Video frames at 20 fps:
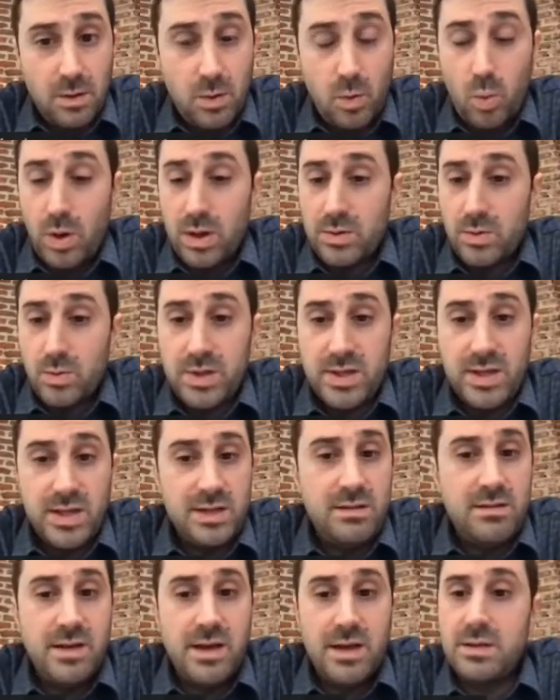what we
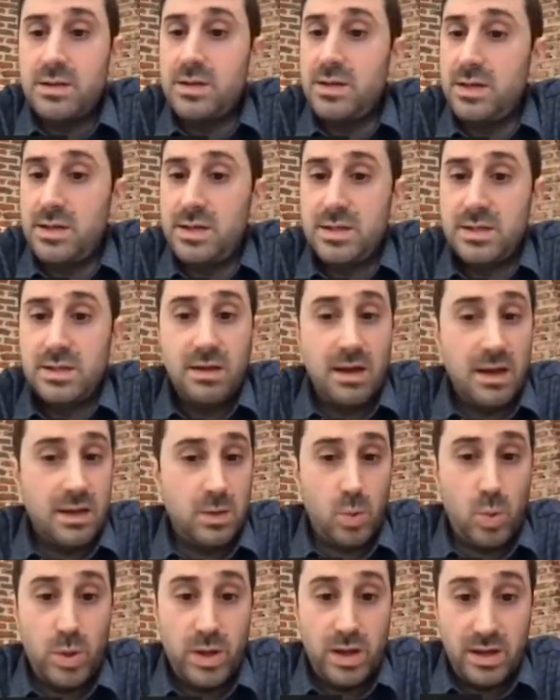did is that
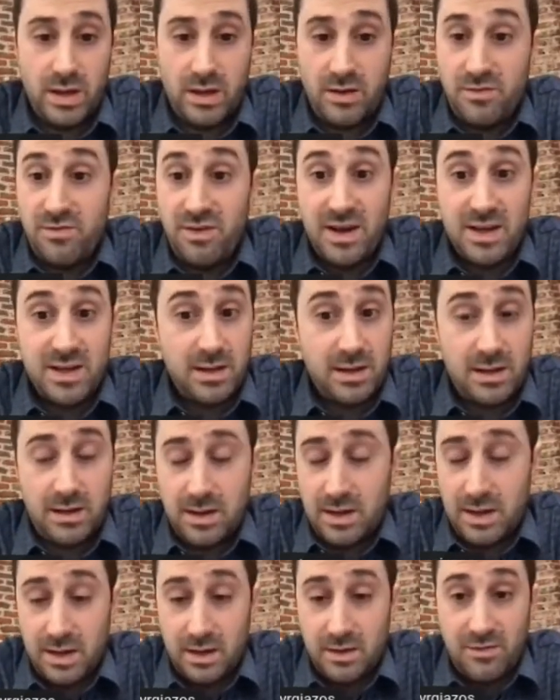we
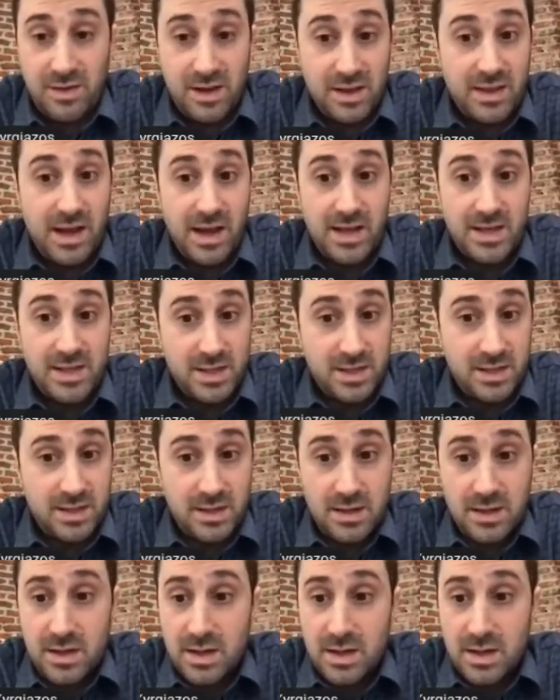quantize it.